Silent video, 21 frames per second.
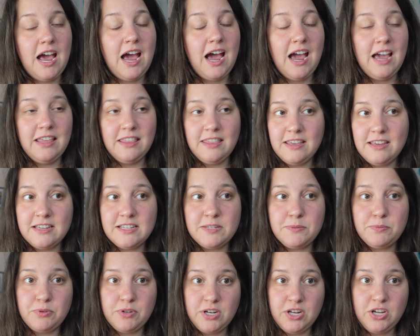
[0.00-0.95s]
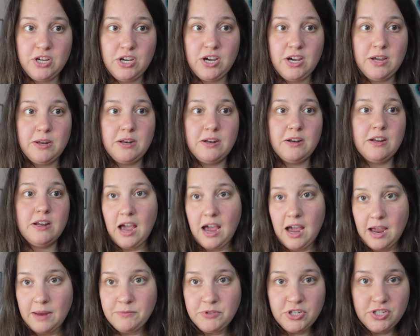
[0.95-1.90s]
I think is pretty good.
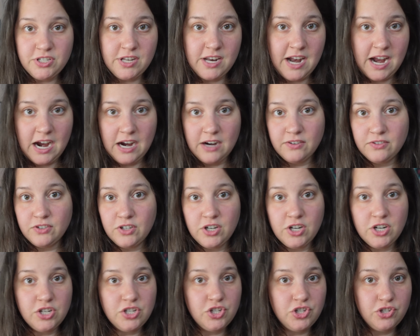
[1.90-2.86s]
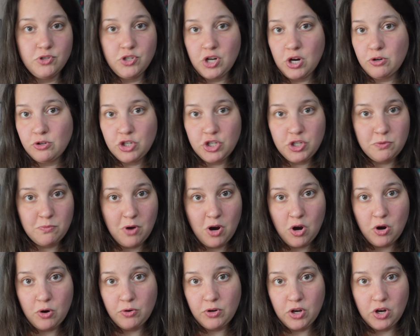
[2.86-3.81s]
I'm just an average Joe
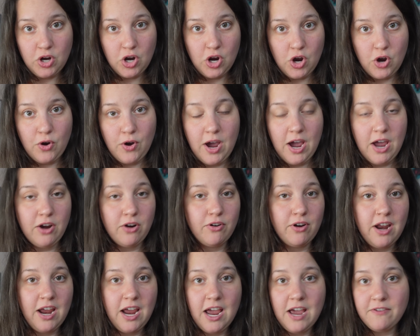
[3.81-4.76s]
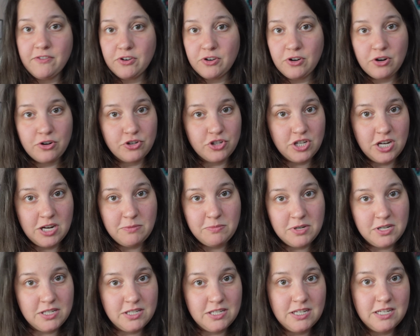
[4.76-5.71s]
Schmo, you know? I don't have a crochet
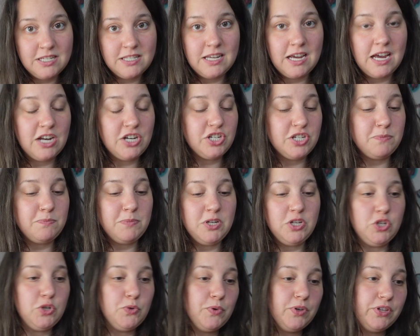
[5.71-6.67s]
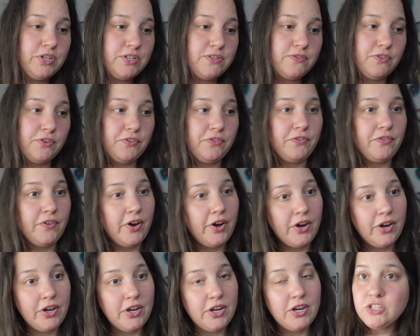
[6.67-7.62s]
business. I'd just be doing this for
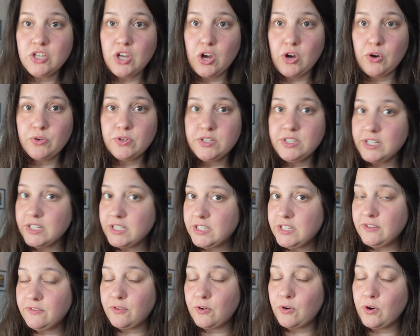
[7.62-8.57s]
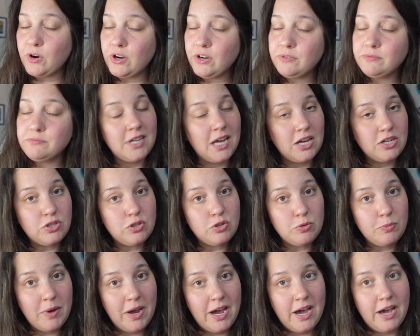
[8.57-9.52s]
fun. So 64, not too
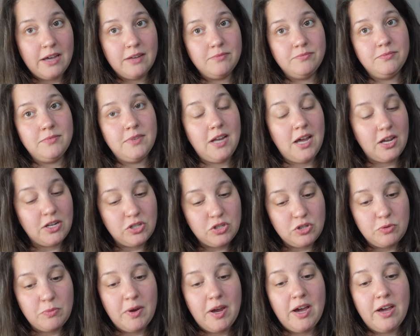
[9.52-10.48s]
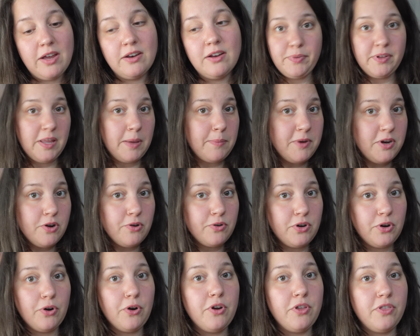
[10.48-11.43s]
bad. Not too bad. But let me know
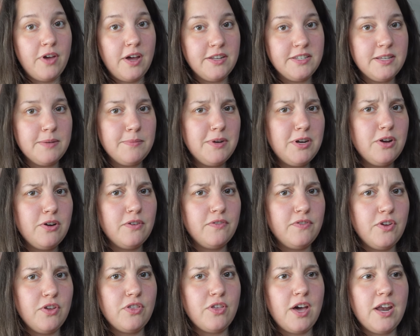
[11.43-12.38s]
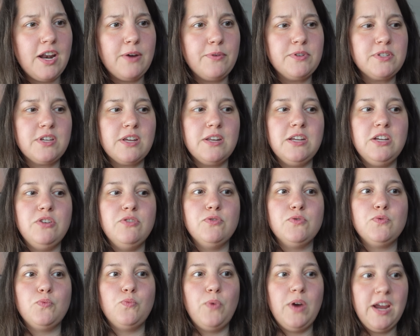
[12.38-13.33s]
your thoughts. Let me know if you thought I was gonna
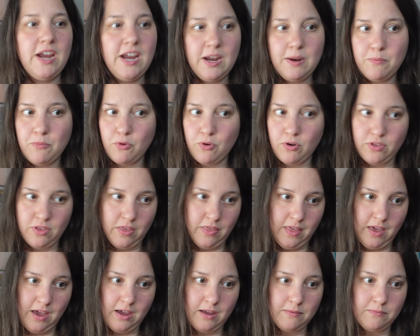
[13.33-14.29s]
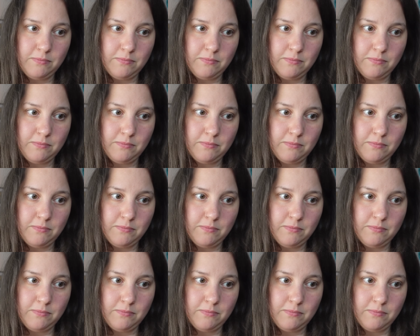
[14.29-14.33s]
use way more than that,